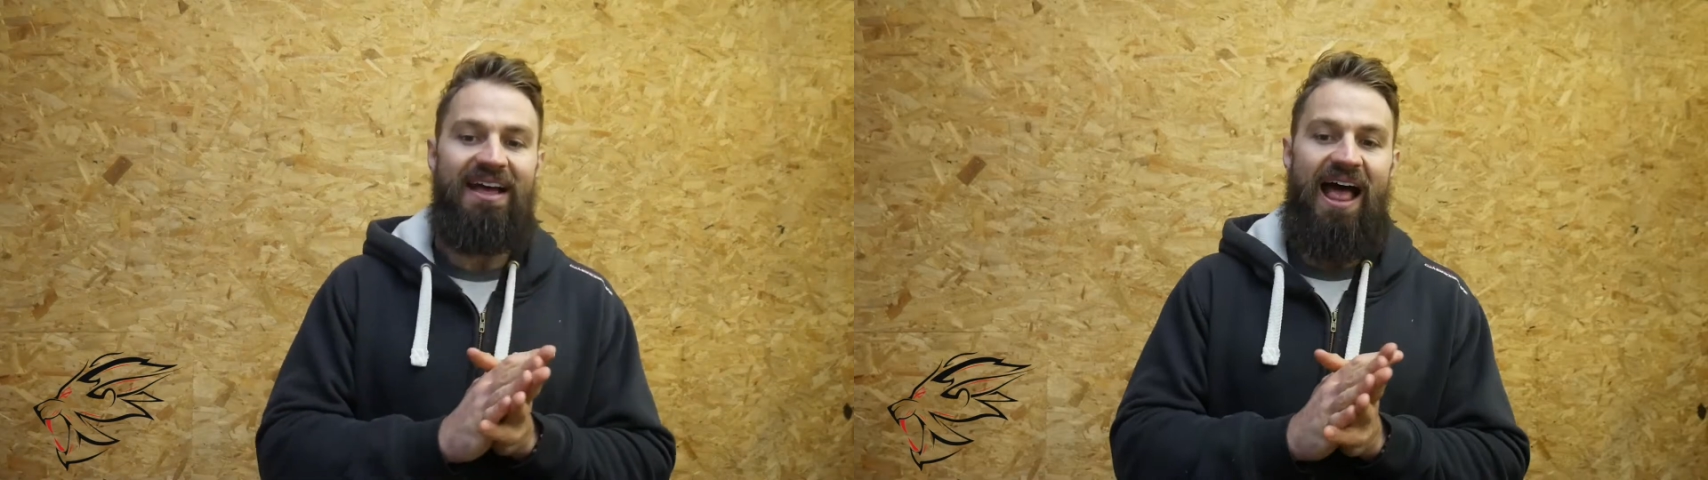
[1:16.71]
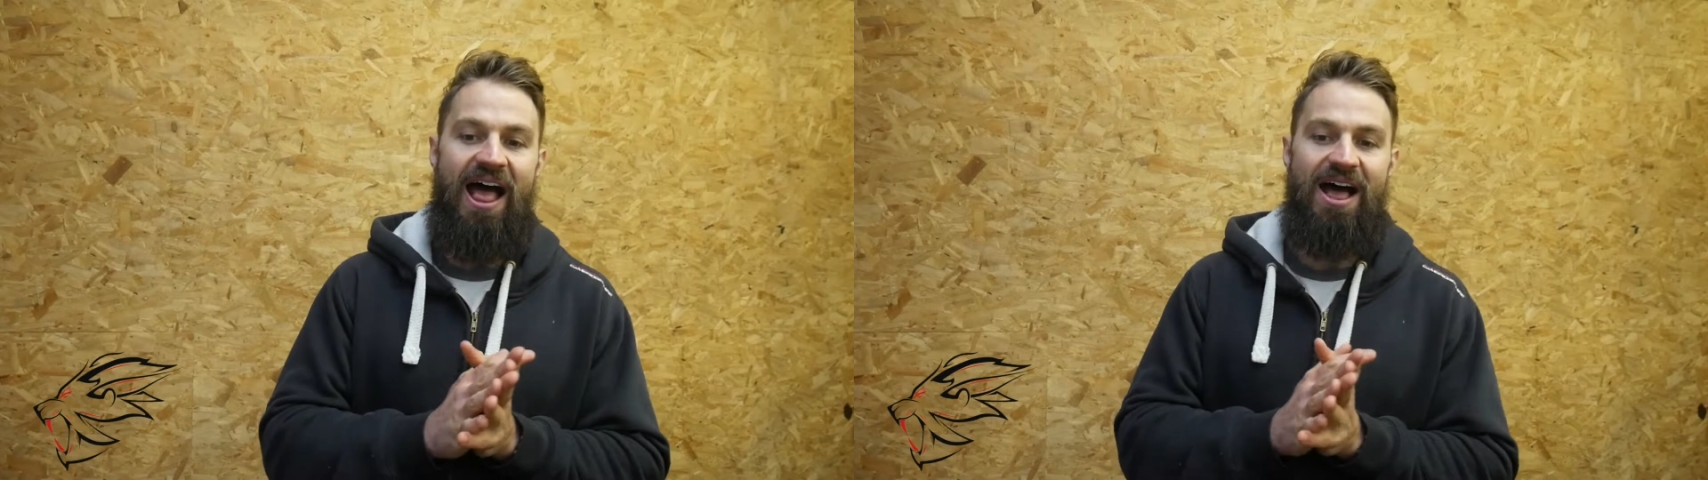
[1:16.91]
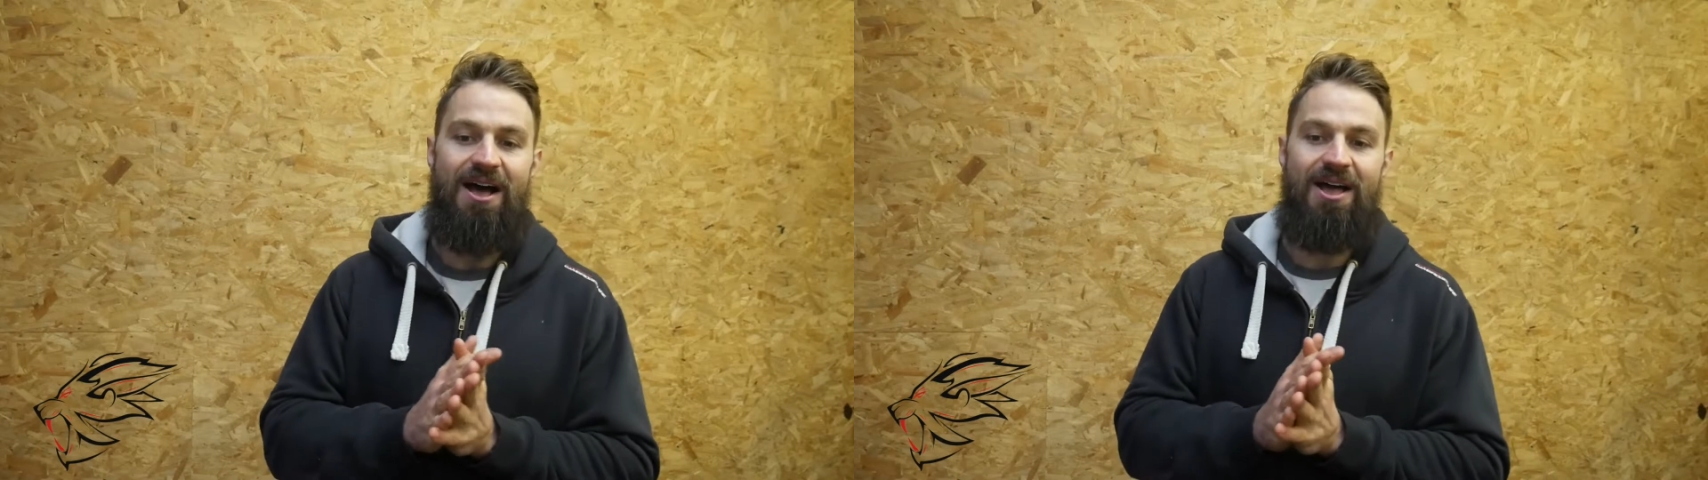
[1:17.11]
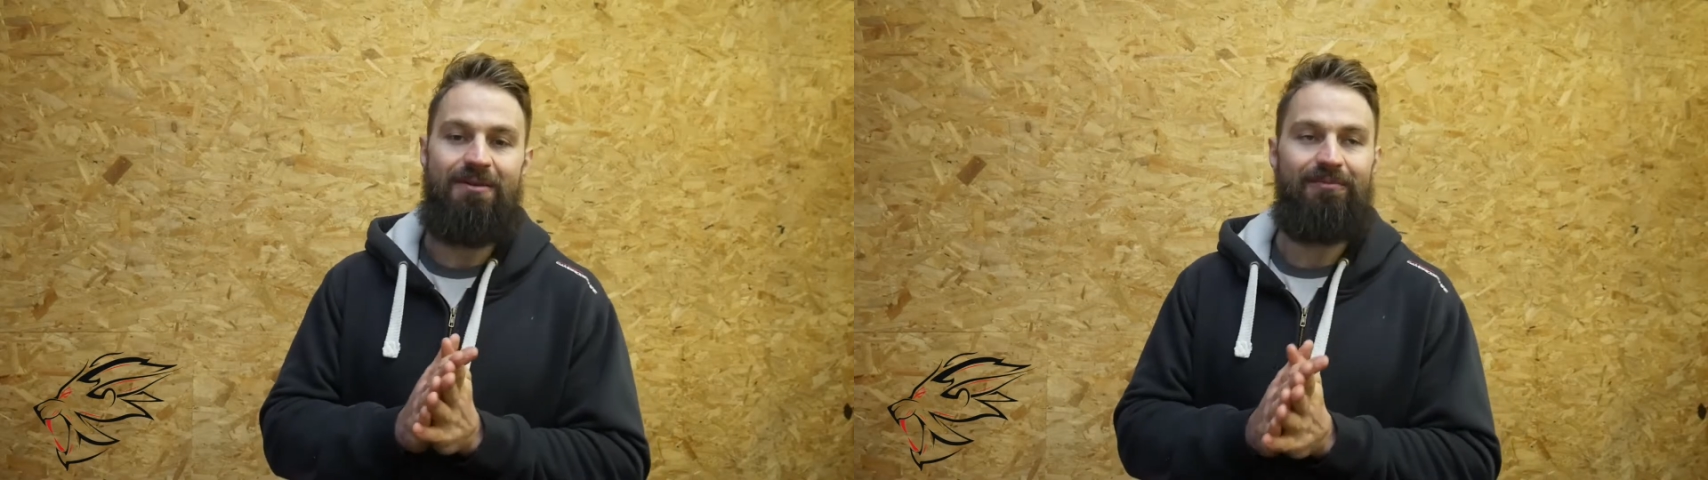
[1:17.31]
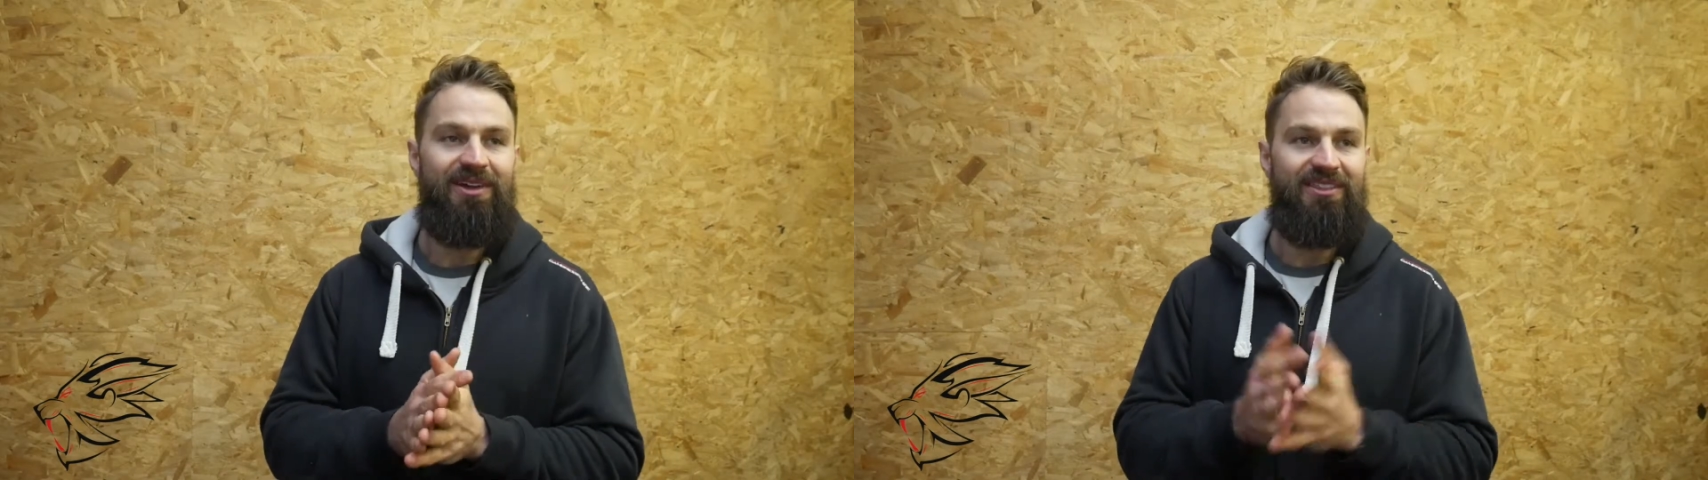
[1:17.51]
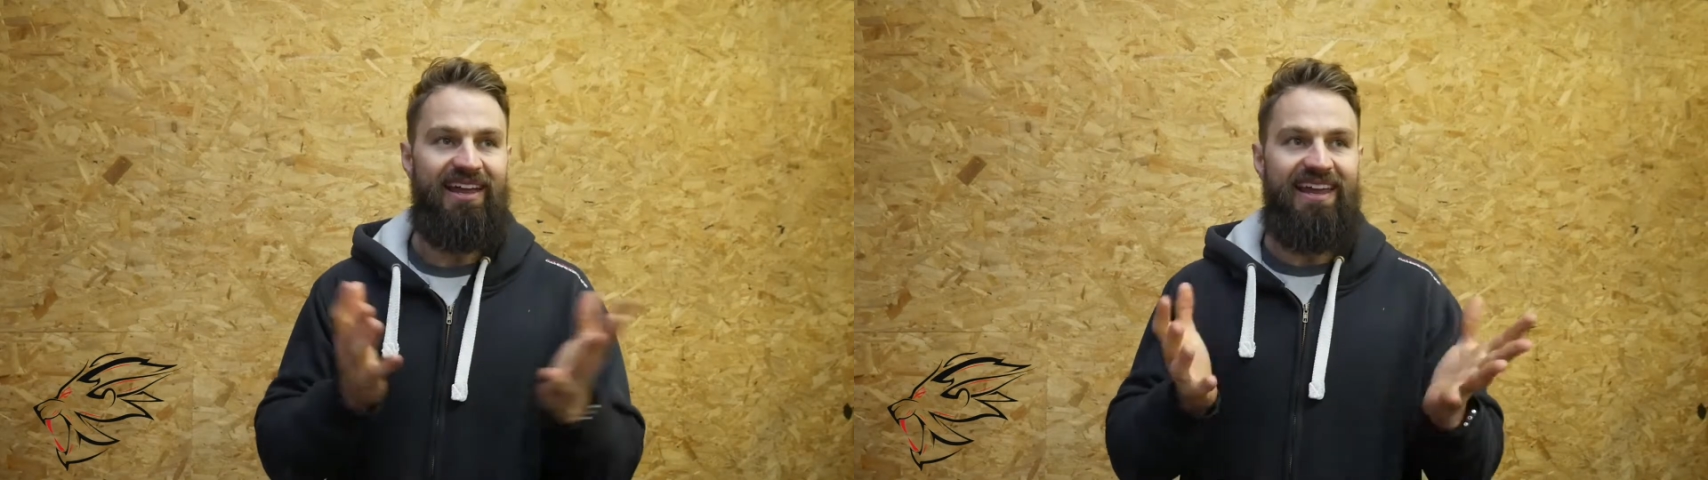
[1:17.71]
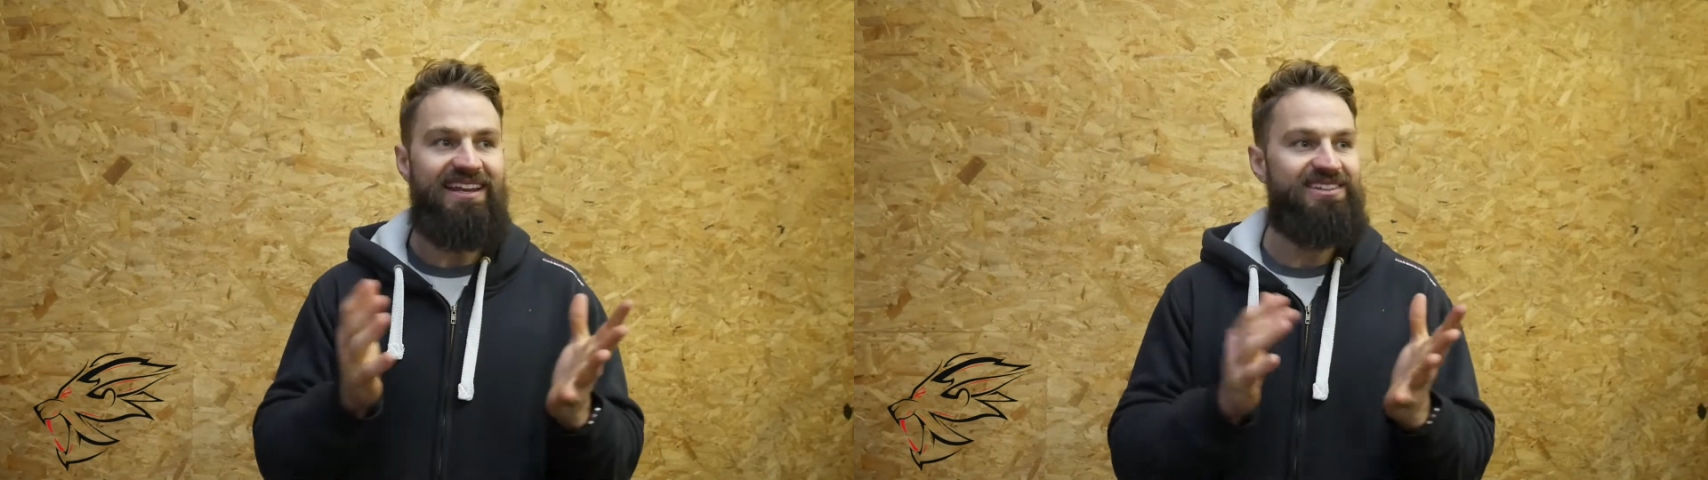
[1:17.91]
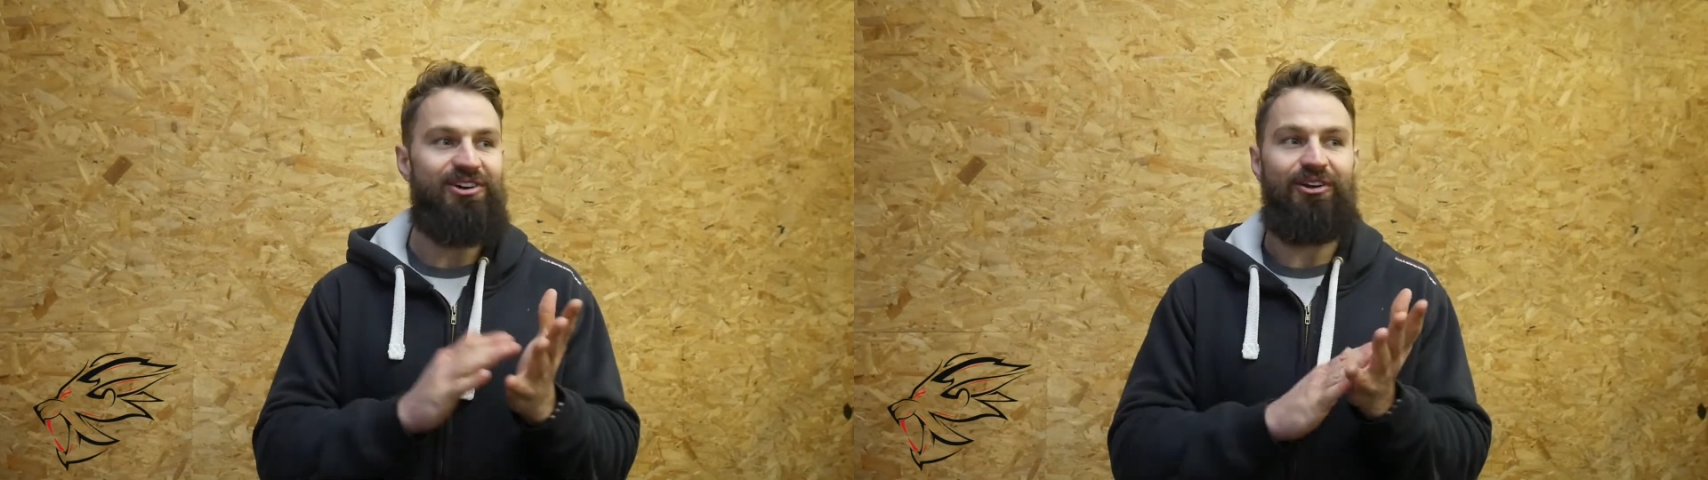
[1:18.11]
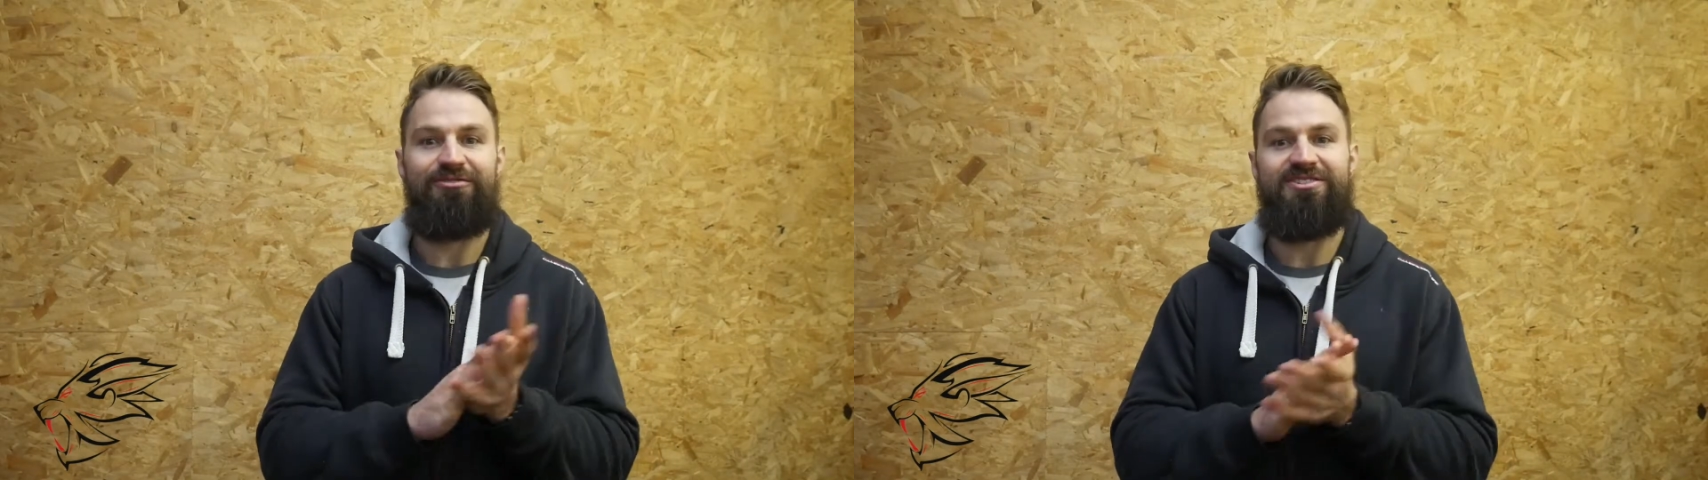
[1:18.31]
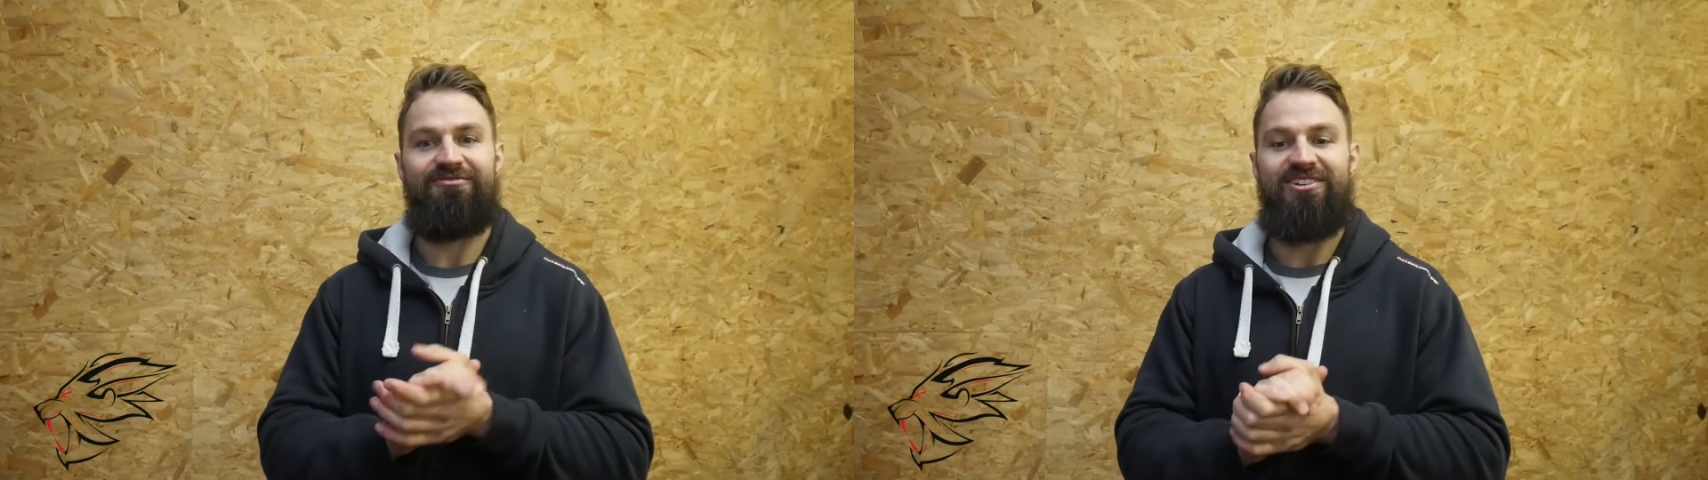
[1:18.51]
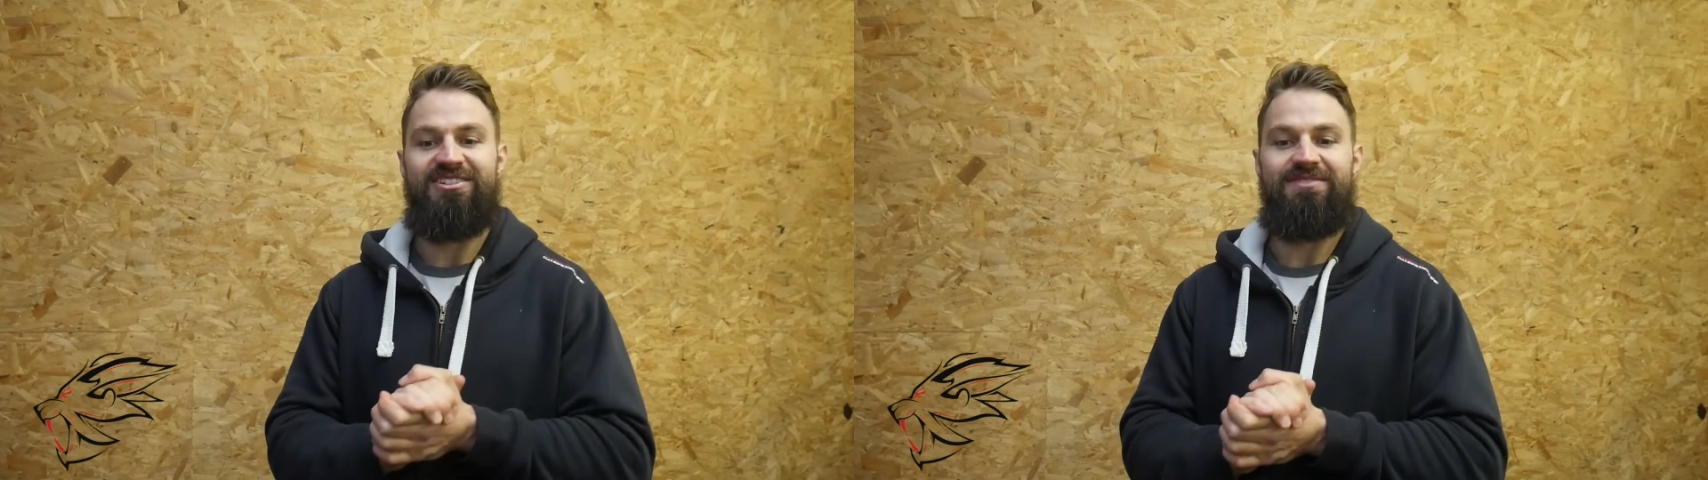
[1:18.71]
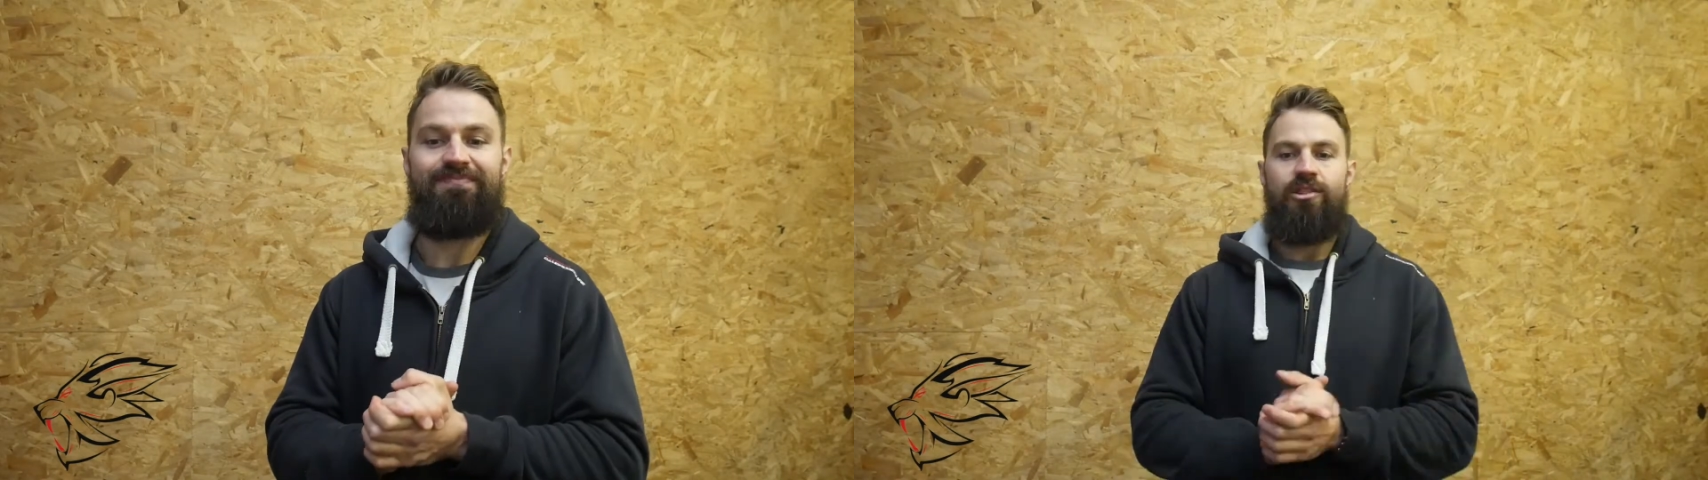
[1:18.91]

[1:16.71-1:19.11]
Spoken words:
The heating's gone off for some reason.